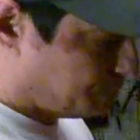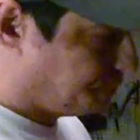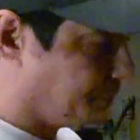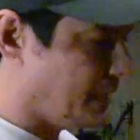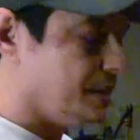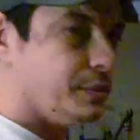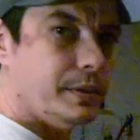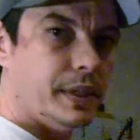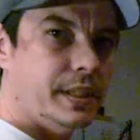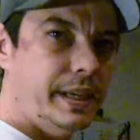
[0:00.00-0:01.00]
that's pretty
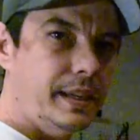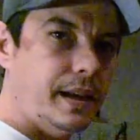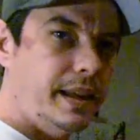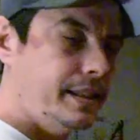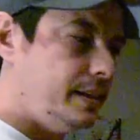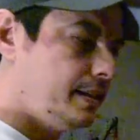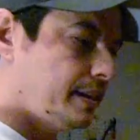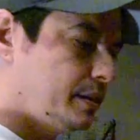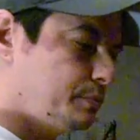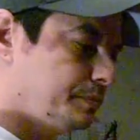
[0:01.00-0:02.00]
much it. I think
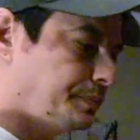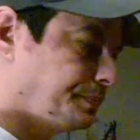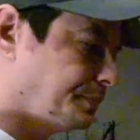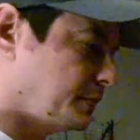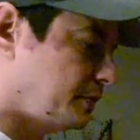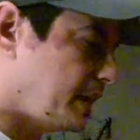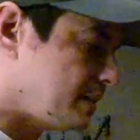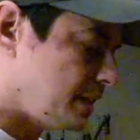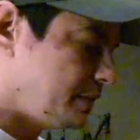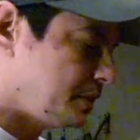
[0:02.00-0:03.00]
if you guys
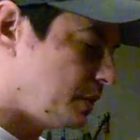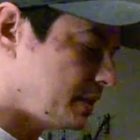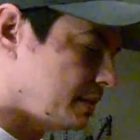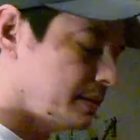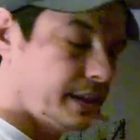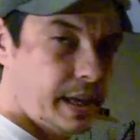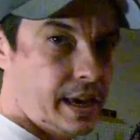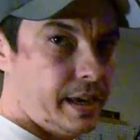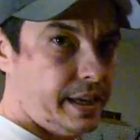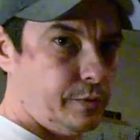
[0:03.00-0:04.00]
have any questions,
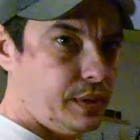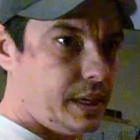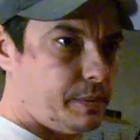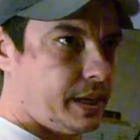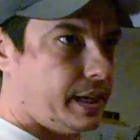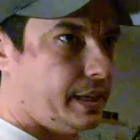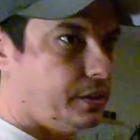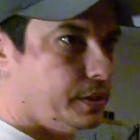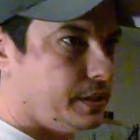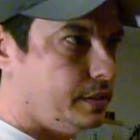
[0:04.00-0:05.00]
hit me up. You
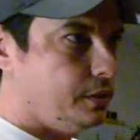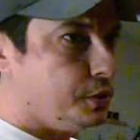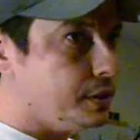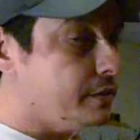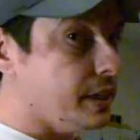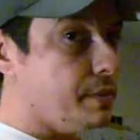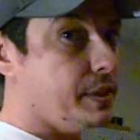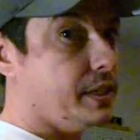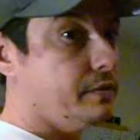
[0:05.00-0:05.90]
can usually find me on